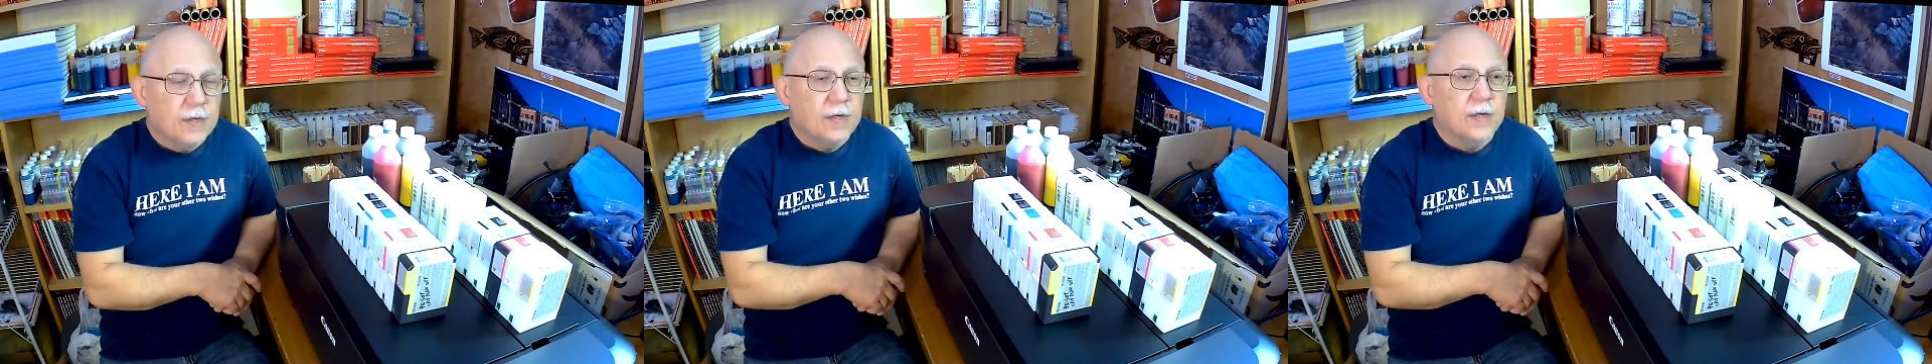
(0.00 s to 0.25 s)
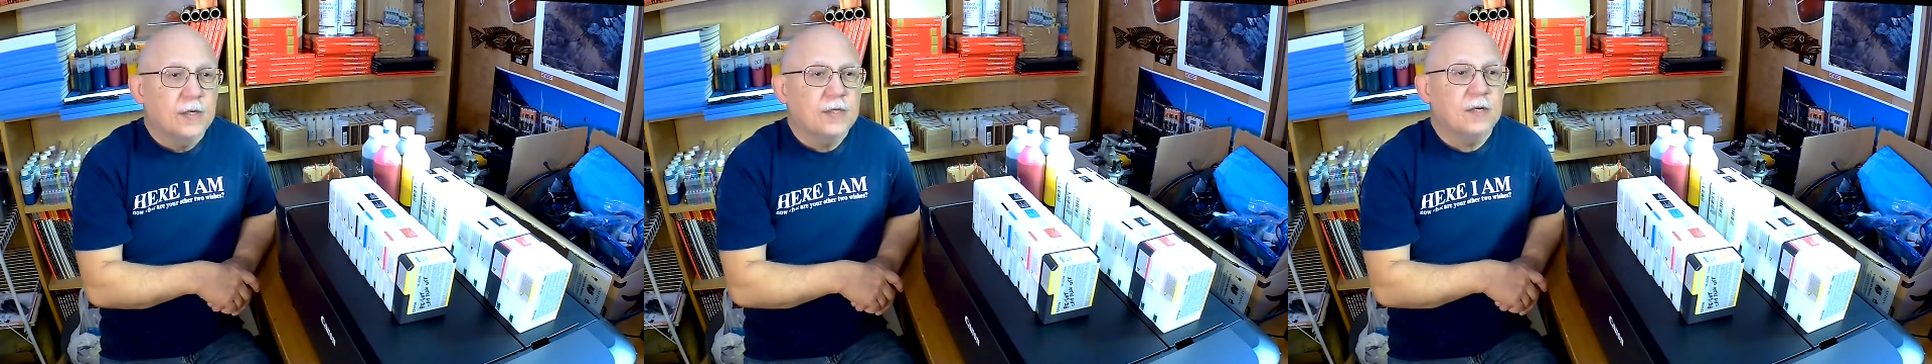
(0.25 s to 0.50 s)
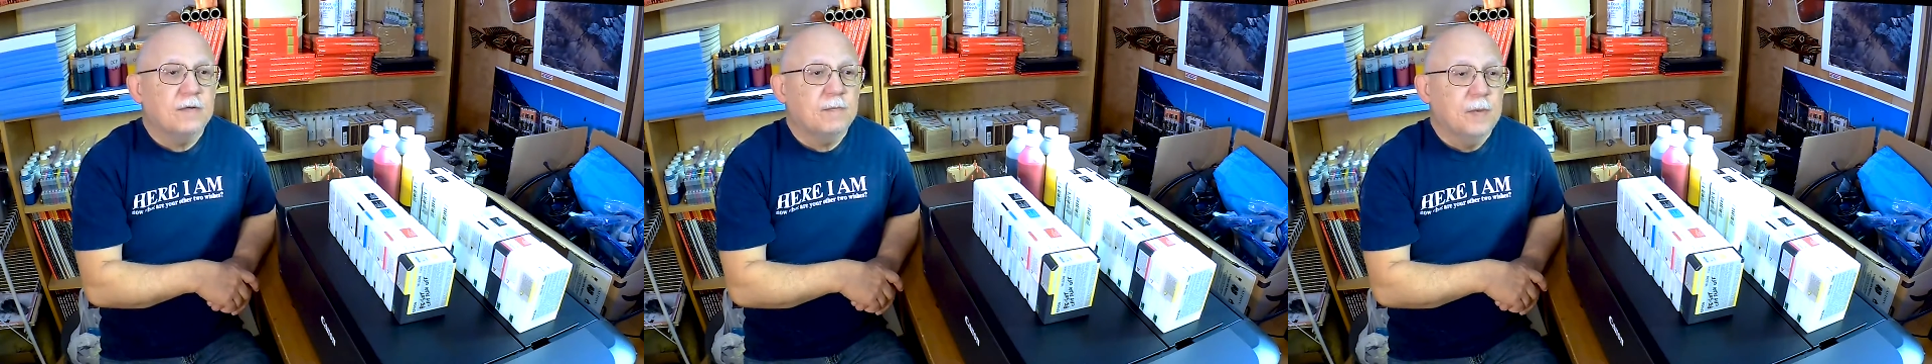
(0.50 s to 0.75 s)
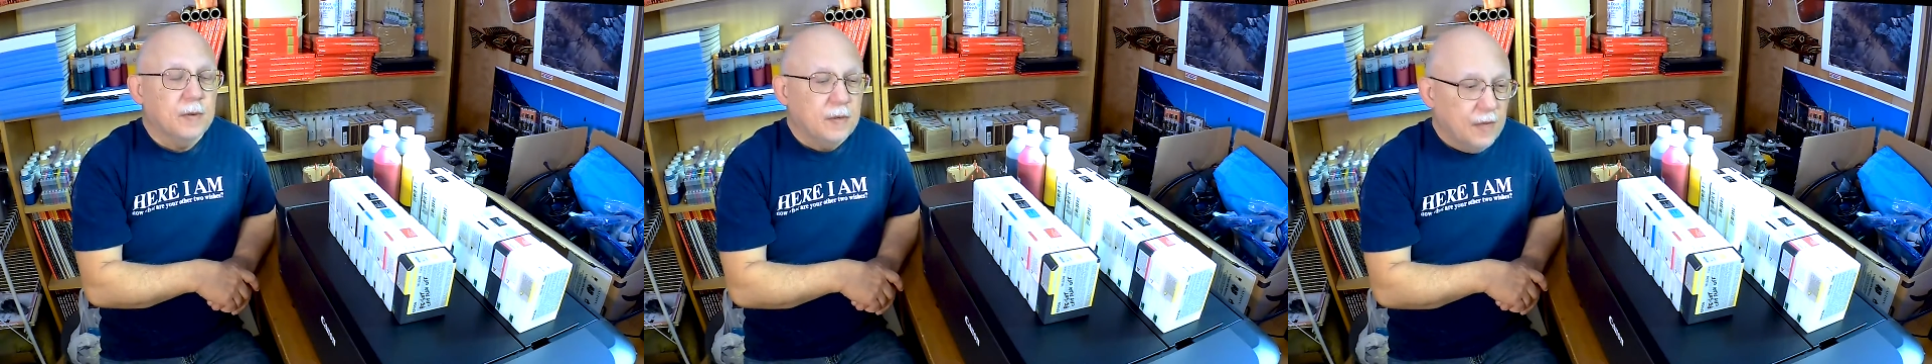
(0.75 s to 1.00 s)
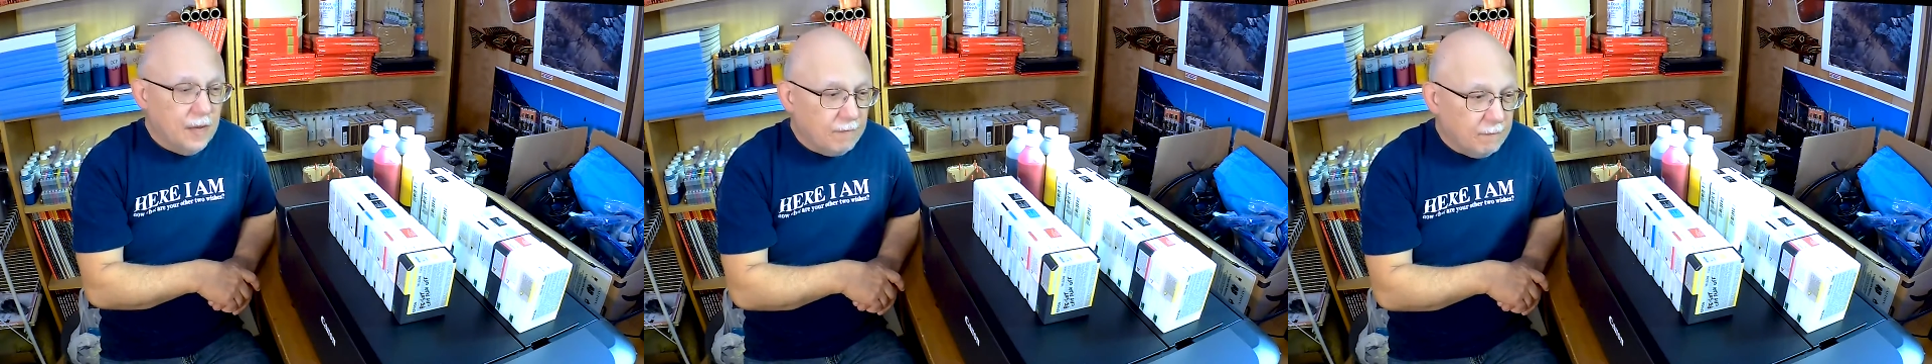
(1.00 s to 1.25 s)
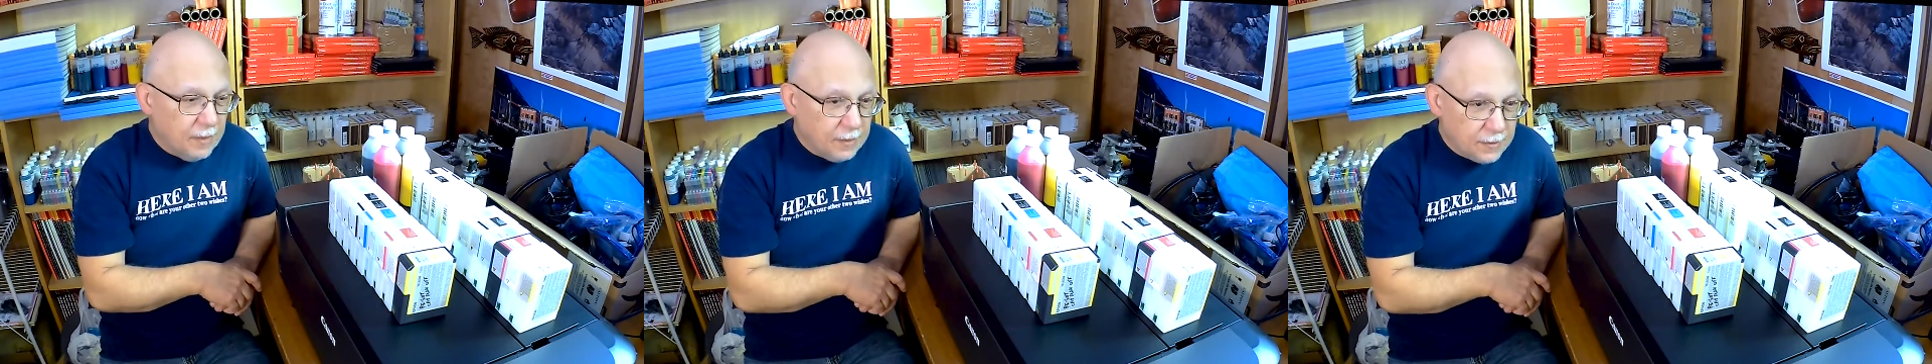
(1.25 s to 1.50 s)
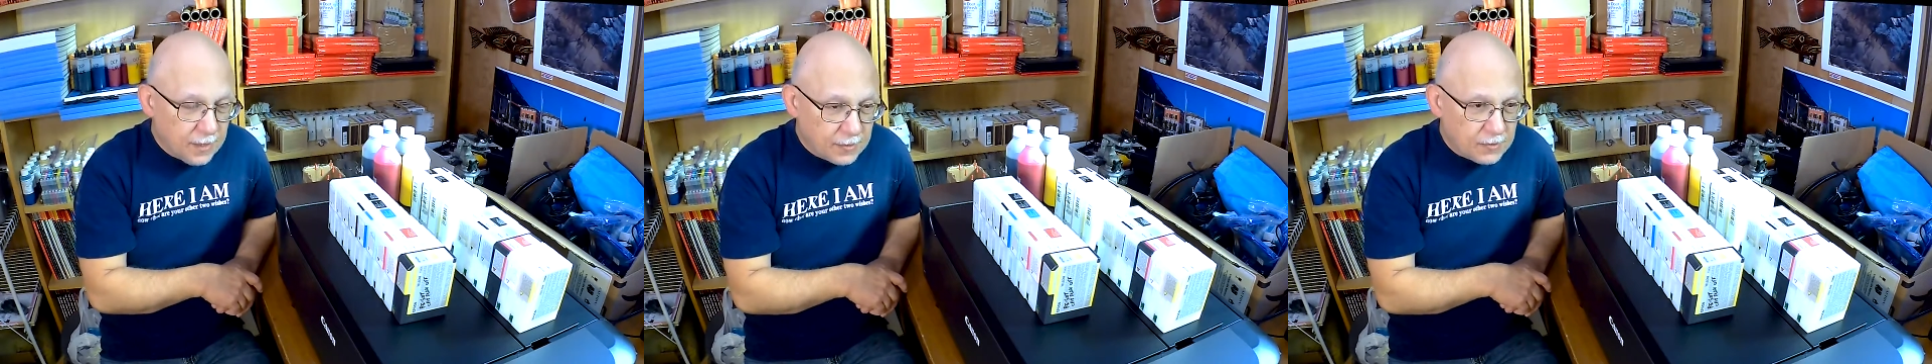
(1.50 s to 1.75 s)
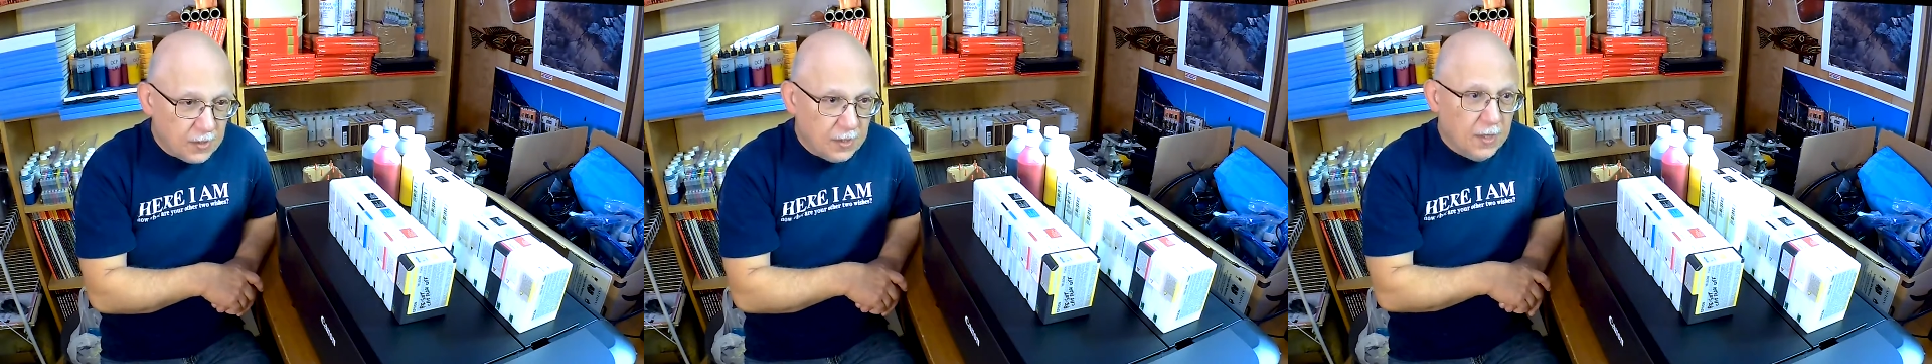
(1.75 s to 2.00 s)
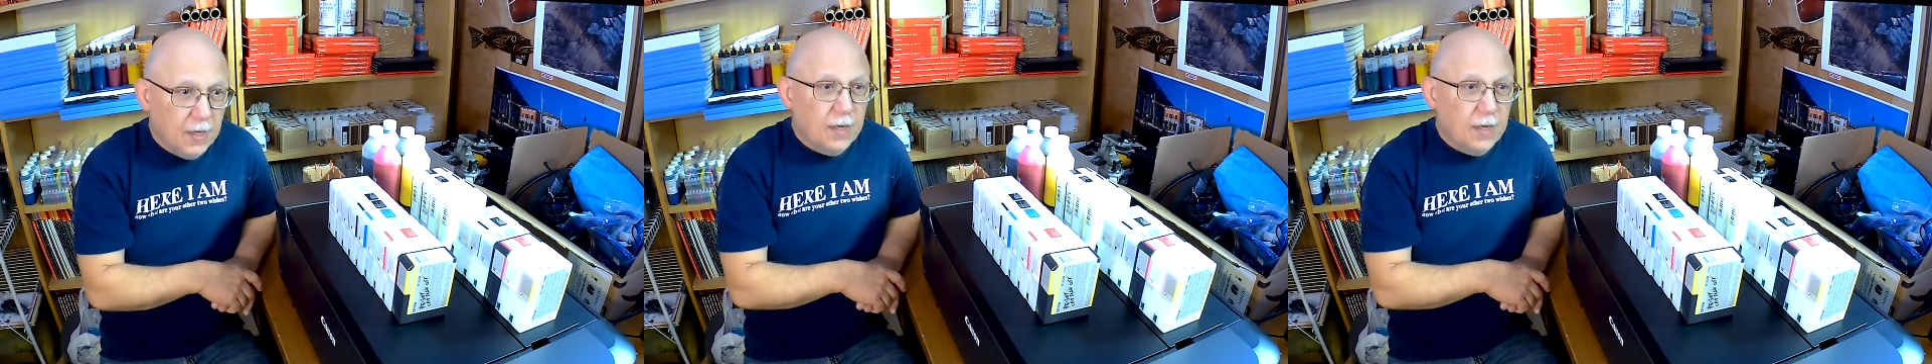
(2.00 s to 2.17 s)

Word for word: cards have been tested.